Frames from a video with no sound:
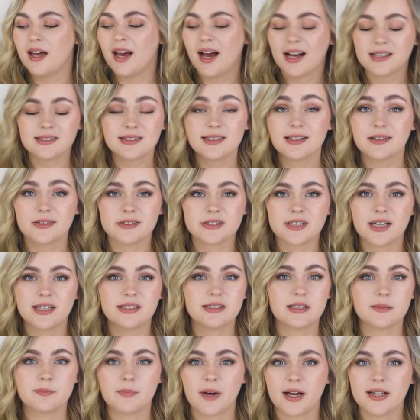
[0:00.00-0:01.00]
it hasn't
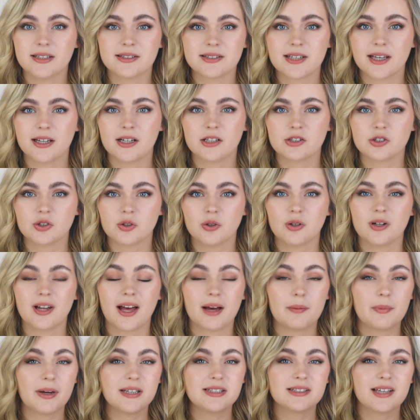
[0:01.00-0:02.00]
irritated my skin at all,
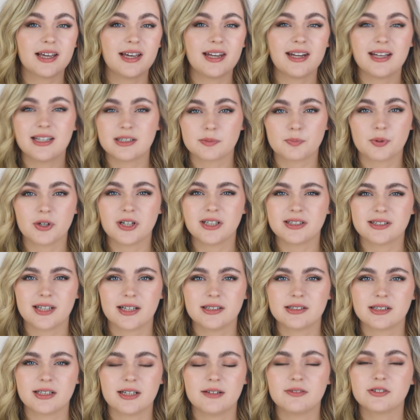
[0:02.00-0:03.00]
and my skin is pretty
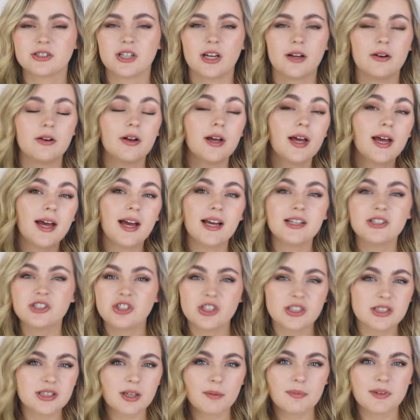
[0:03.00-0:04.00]
sensitive, so it's
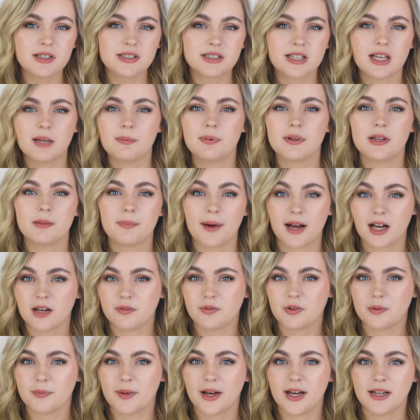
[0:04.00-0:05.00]
just something to keep in the back of
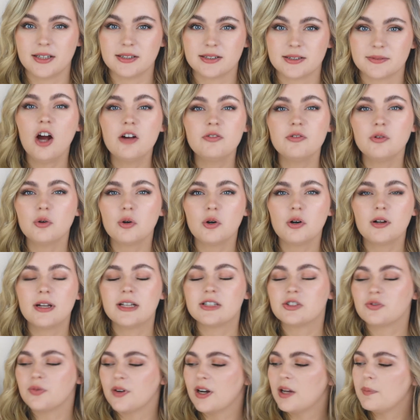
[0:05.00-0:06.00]
your mind. Overall,
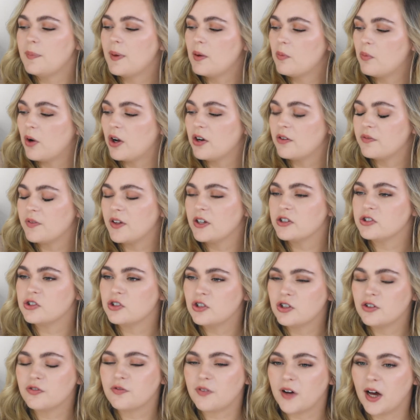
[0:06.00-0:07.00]
it's really been one of those
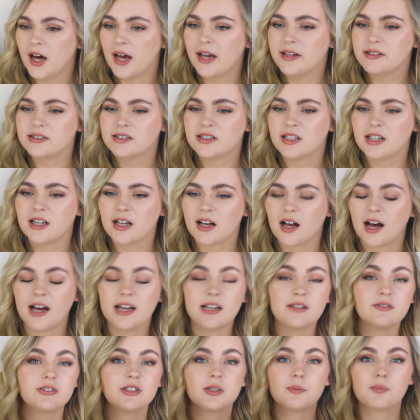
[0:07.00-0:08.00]
new finds that
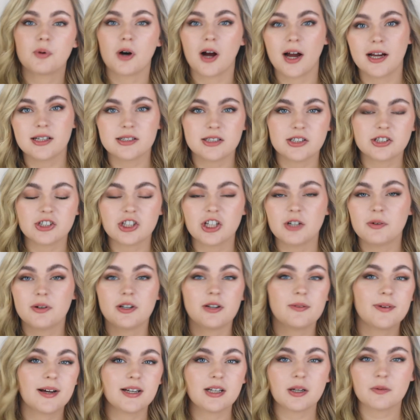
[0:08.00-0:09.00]
kind of surprises you and
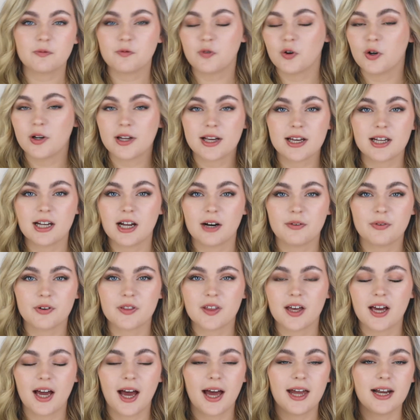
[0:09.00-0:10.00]
you end up falling in love with
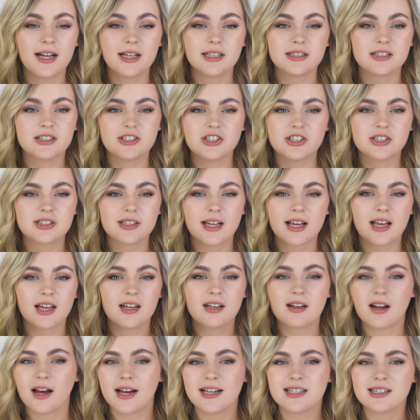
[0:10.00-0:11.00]
it, and it's just like a
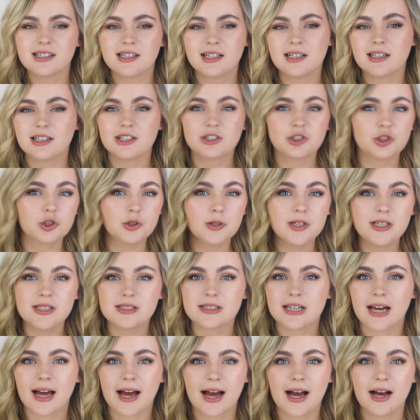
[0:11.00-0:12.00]
nice little treat
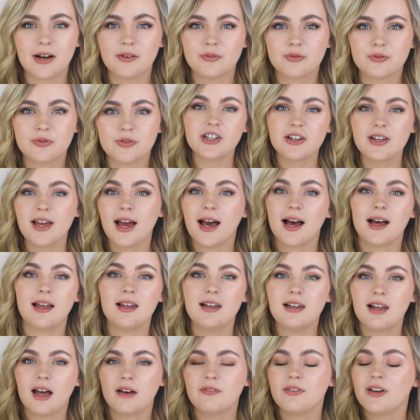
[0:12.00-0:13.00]
to have. So yeah,
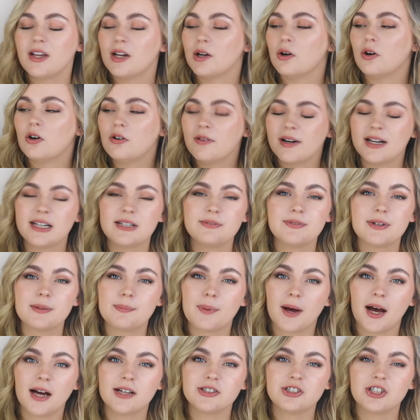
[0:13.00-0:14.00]
love it, already
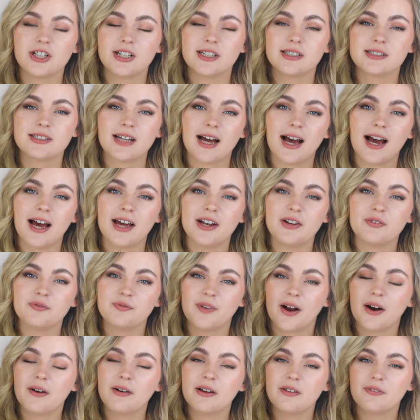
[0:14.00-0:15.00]
repurchased, and
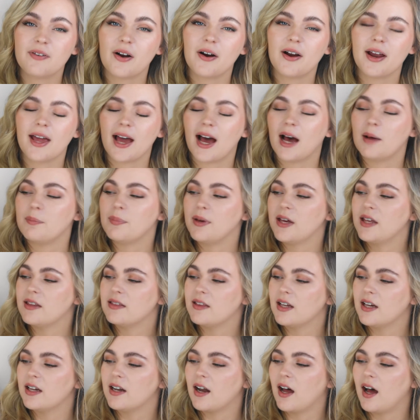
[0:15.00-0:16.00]
very, very happy
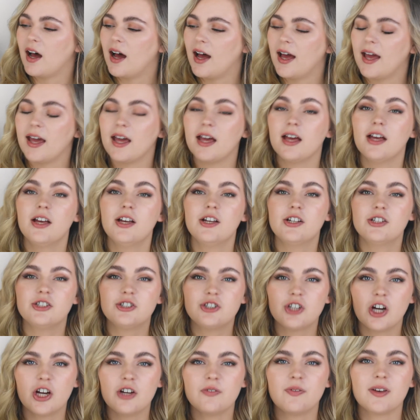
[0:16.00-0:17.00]
that I
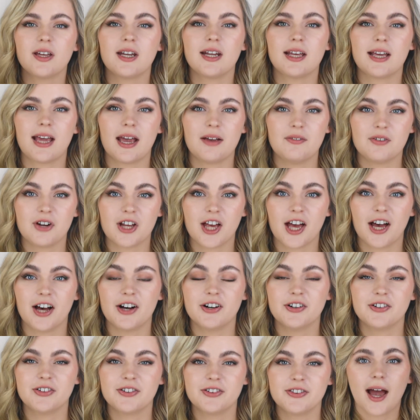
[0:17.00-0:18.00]
dove in and gave it a
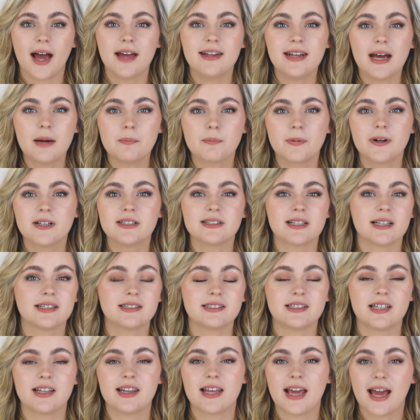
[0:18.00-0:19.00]
go. And that brings
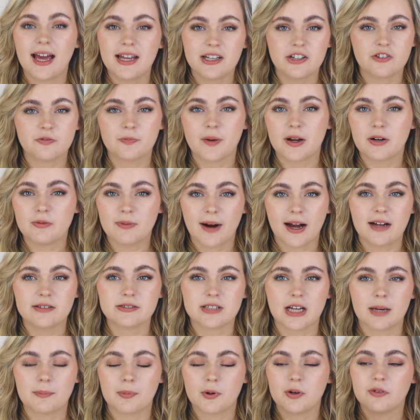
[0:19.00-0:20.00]
us to the end of my
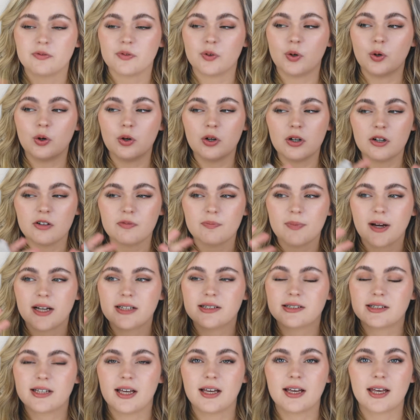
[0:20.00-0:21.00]
roundup of all of my
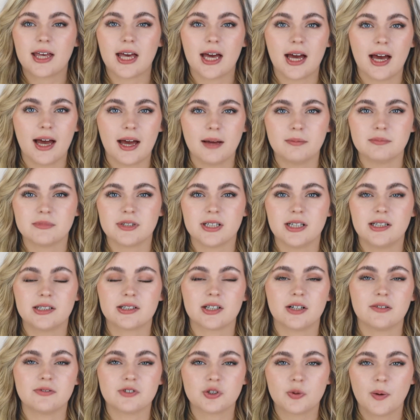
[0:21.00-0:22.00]
skincare empties
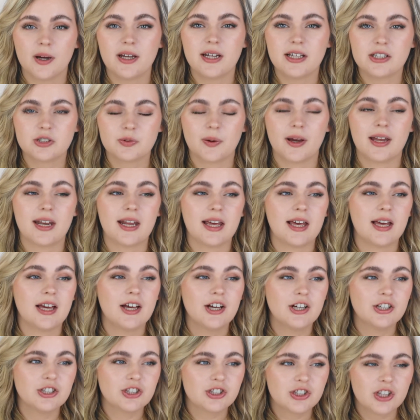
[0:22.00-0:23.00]
of 2020
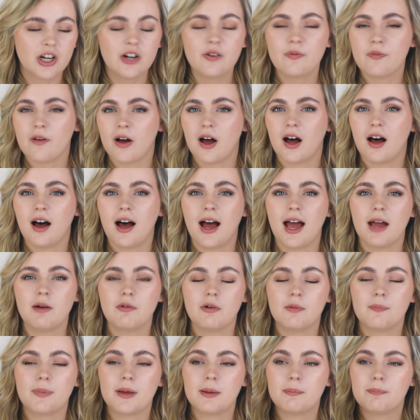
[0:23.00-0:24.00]
so far. I
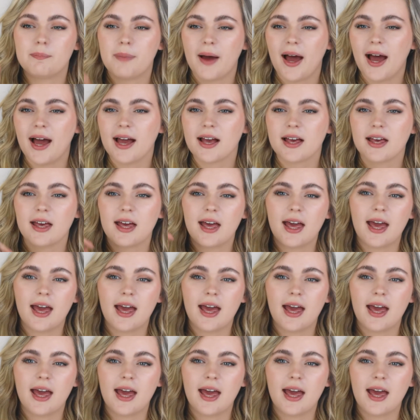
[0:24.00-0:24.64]
will be back